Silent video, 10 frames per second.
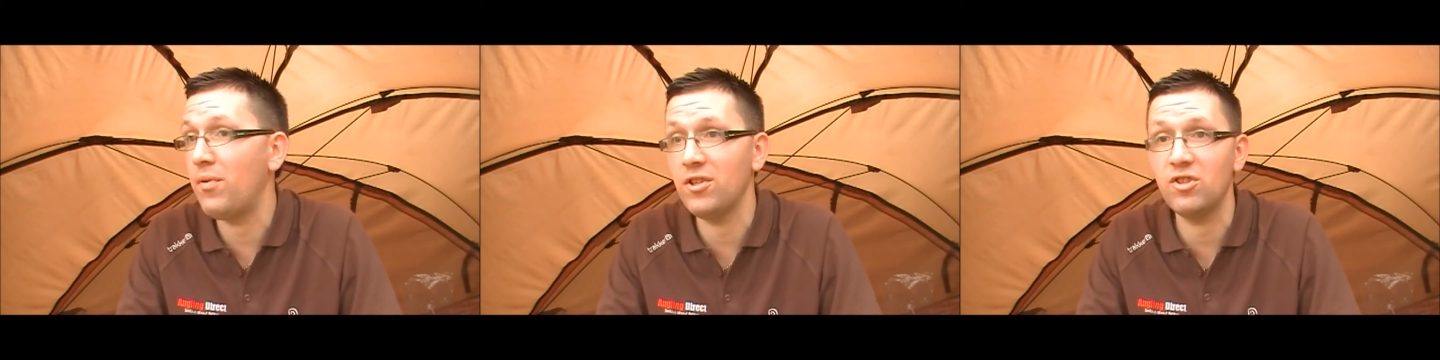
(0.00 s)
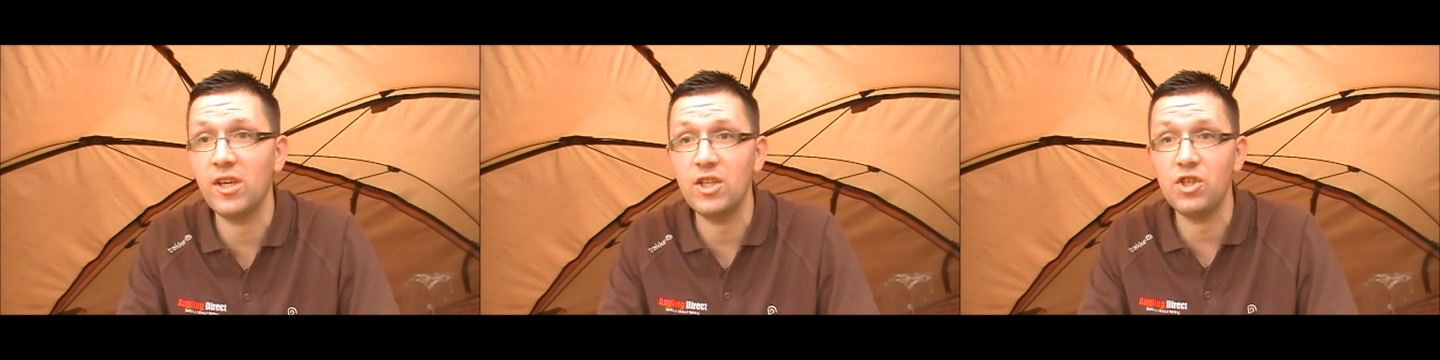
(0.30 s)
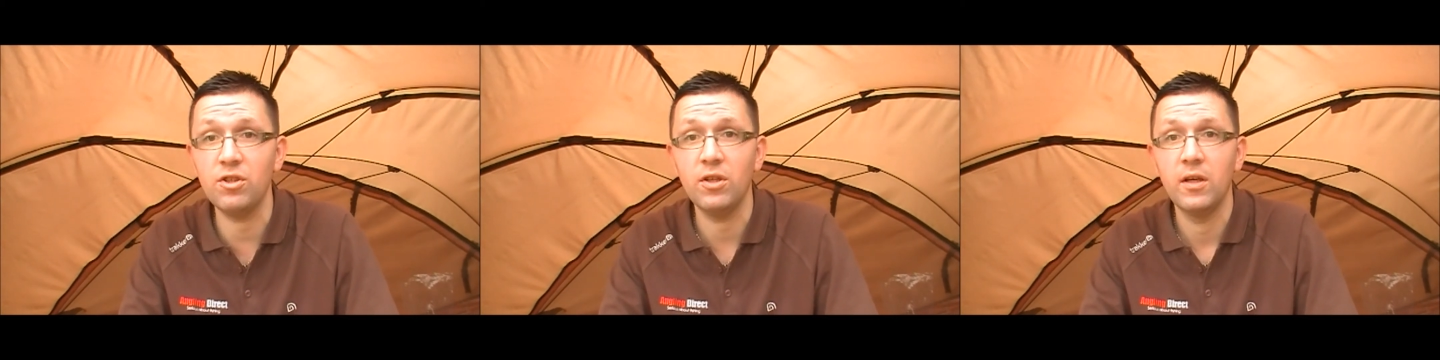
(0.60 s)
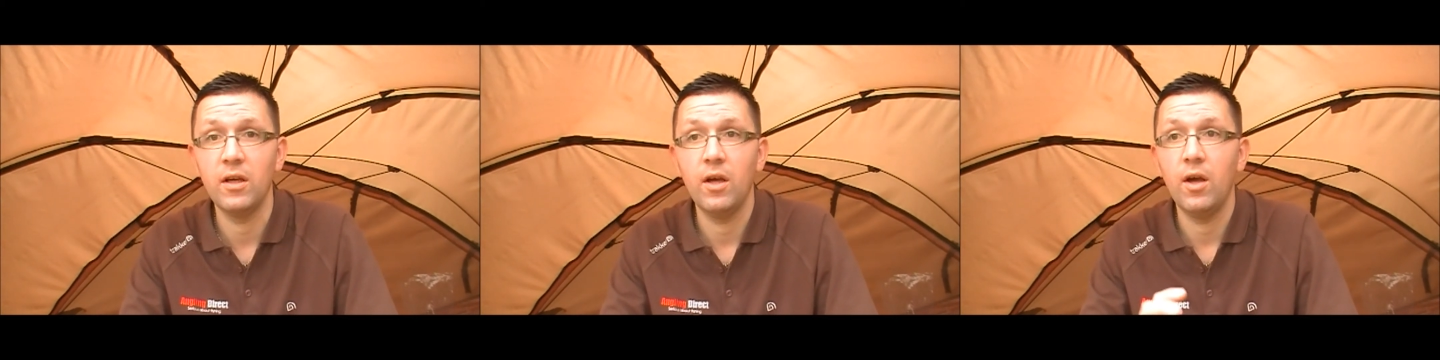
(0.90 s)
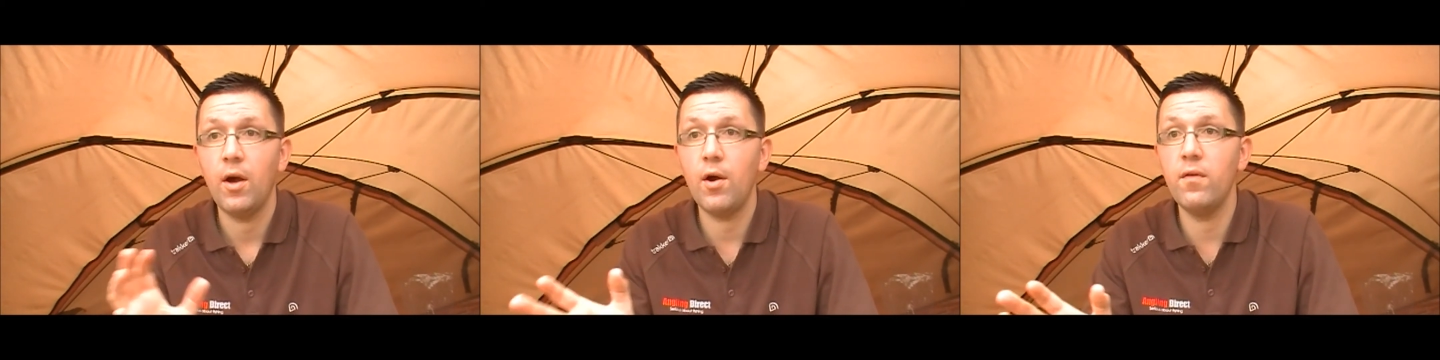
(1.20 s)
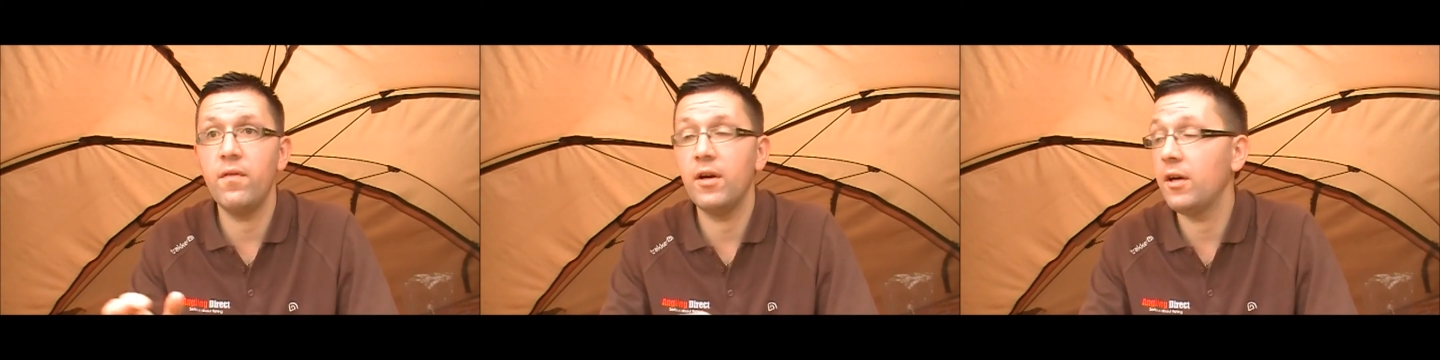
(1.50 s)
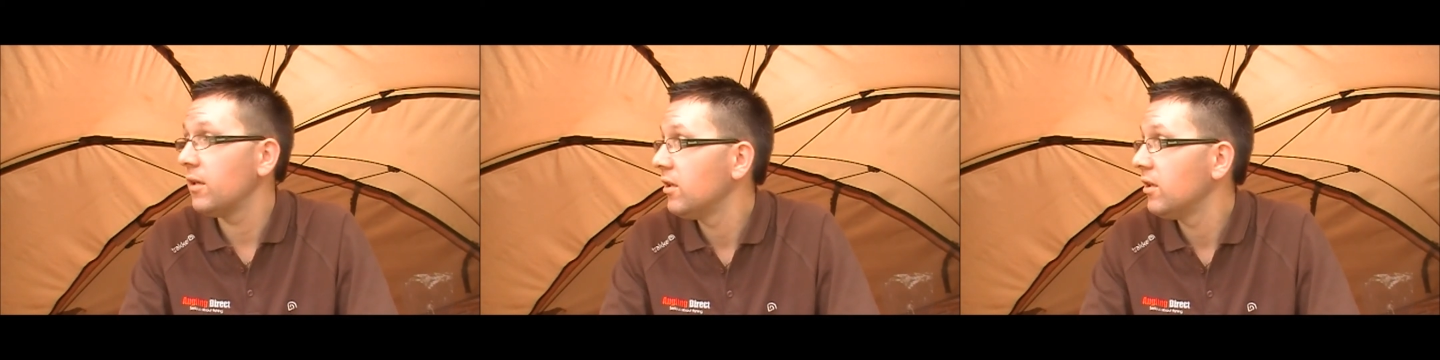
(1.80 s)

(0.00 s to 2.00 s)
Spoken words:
presentation over